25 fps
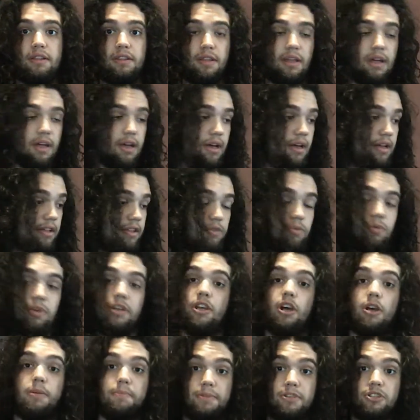
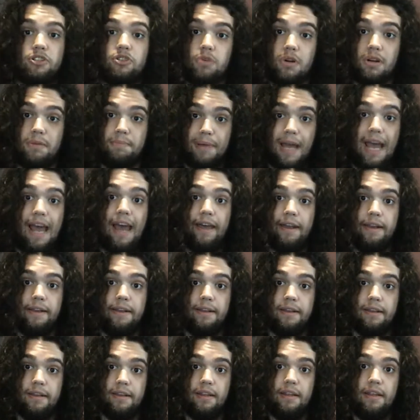3-note per string
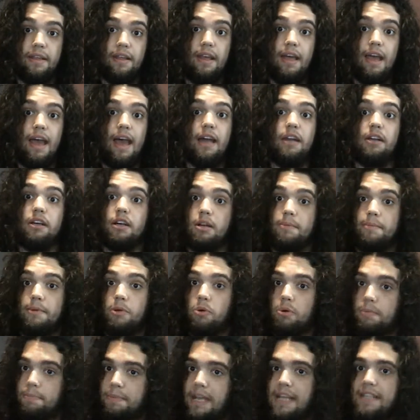pattern, and I'm going to be
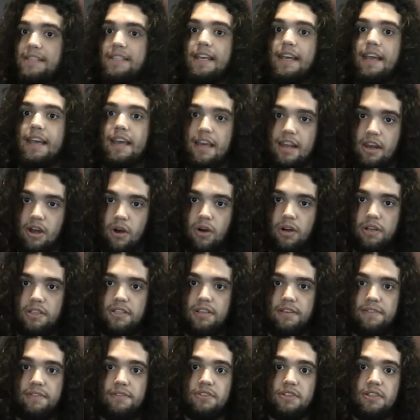repeating it in
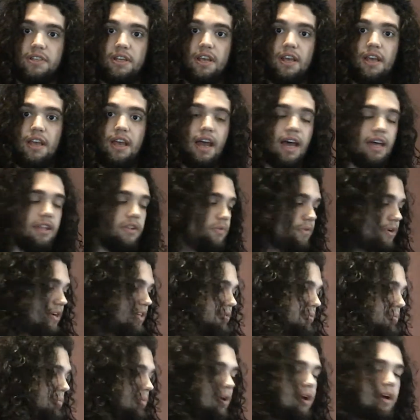octaves. And the
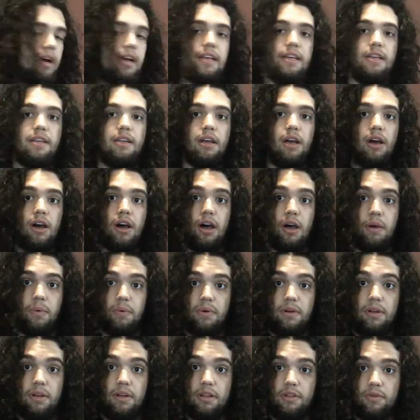reason why you
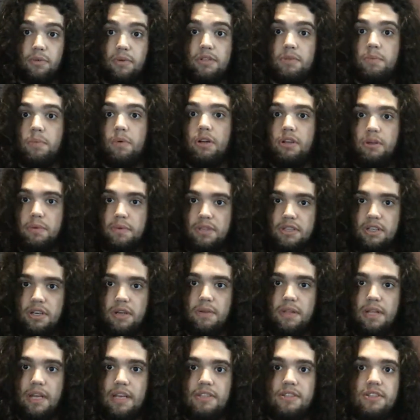would
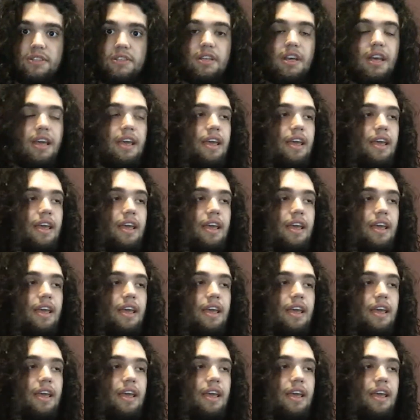do this